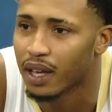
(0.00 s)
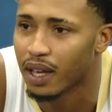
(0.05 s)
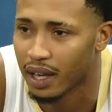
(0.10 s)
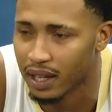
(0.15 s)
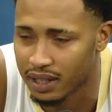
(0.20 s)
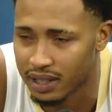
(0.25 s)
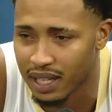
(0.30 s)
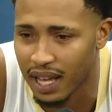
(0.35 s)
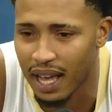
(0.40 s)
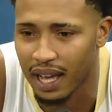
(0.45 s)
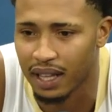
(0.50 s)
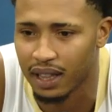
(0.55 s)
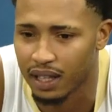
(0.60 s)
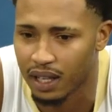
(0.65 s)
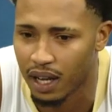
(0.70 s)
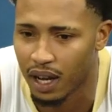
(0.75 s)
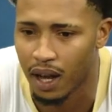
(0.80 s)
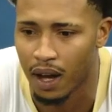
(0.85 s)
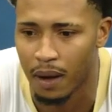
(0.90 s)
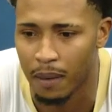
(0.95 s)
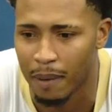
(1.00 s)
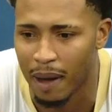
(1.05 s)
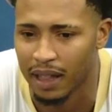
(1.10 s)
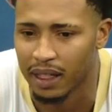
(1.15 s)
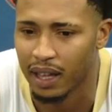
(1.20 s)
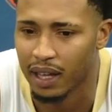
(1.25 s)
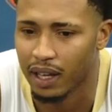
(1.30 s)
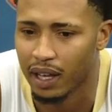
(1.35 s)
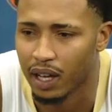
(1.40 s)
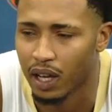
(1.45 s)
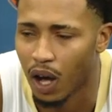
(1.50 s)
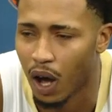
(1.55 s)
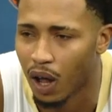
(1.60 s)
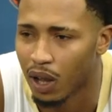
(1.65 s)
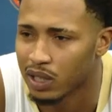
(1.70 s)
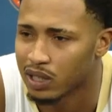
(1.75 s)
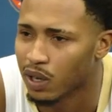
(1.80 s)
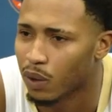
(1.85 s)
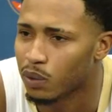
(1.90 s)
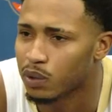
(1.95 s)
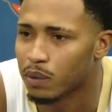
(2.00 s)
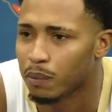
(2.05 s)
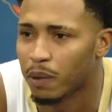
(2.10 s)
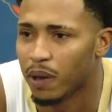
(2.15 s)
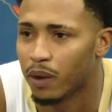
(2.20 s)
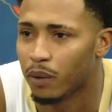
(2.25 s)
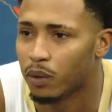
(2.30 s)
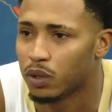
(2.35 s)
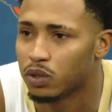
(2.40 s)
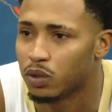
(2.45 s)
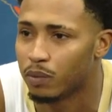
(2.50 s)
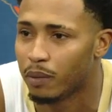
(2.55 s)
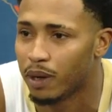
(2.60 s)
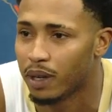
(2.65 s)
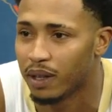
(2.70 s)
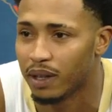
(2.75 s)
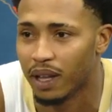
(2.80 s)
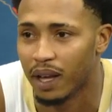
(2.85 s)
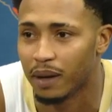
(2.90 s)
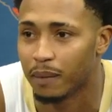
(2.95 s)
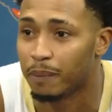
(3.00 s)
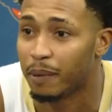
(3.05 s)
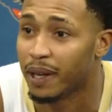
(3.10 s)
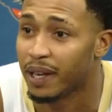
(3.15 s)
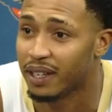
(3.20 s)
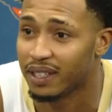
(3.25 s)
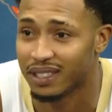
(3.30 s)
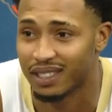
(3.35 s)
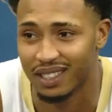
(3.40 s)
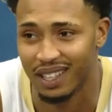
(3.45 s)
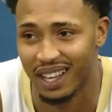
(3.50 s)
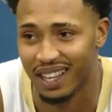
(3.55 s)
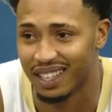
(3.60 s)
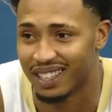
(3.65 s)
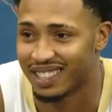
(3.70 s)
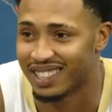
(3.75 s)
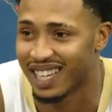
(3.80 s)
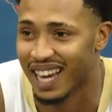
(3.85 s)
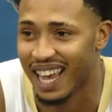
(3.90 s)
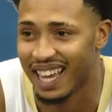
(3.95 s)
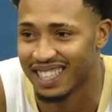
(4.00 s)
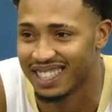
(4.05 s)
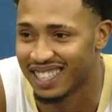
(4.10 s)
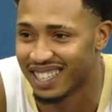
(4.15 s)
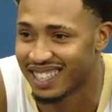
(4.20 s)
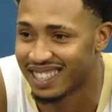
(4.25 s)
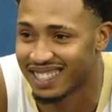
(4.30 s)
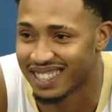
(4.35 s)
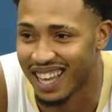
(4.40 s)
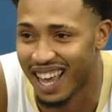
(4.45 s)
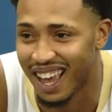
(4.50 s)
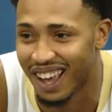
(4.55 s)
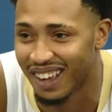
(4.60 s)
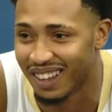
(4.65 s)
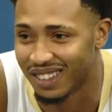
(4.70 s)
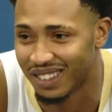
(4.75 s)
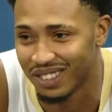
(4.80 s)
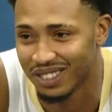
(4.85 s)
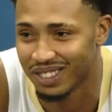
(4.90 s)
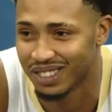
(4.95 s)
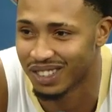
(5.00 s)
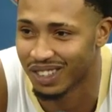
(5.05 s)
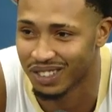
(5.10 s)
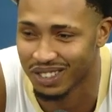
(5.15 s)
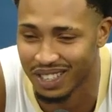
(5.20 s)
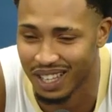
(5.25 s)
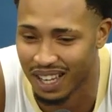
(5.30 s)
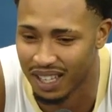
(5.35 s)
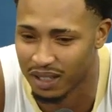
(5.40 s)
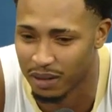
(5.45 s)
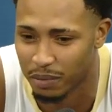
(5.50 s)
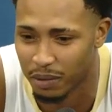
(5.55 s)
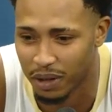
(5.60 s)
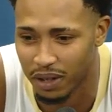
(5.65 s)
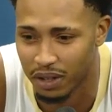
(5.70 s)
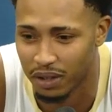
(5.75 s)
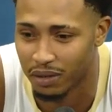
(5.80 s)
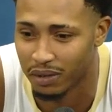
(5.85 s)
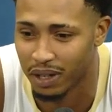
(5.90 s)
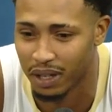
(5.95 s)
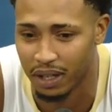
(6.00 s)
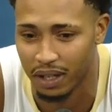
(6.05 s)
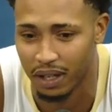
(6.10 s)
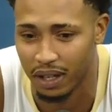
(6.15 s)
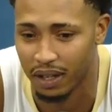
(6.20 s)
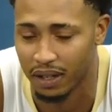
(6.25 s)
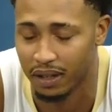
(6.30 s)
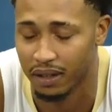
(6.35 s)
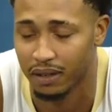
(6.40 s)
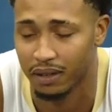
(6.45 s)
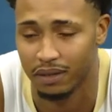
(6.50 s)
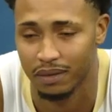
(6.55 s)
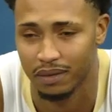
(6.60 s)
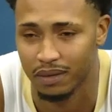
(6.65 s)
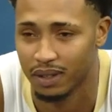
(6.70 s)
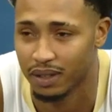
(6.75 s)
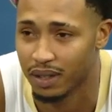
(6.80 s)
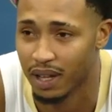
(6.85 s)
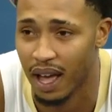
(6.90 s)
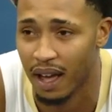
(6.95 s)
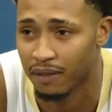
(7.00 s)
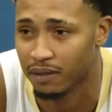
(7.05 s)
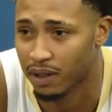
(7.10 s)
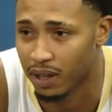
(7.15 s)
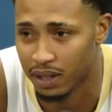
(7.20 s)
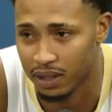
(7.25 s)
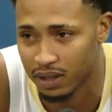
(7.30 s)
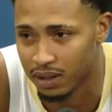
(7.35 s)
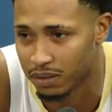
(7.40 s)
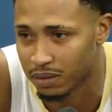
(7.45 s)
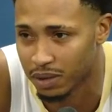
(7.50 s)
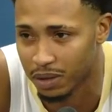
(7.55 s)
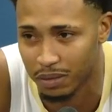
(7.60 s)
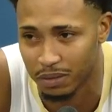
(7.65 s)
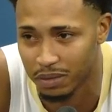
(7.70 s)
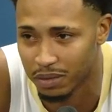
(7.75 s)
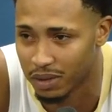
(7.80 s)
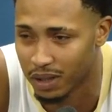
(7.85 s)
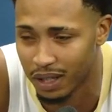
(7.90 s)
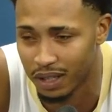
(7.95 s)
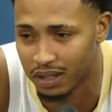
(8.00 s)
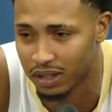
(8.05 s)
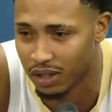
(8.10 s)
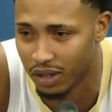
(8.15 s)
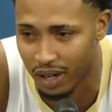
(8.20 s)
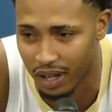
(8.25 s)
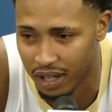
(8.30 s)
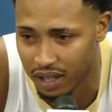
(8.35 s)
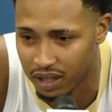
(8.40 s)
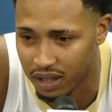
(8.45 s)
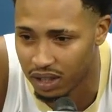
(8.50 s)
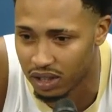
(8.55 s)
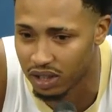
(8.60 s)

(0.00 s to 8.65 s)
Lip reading: Exactly. I think in college I wasn't playing with too many like bigs like Jackson and Zion. Those guys are pretty unique and athleticism is crazy.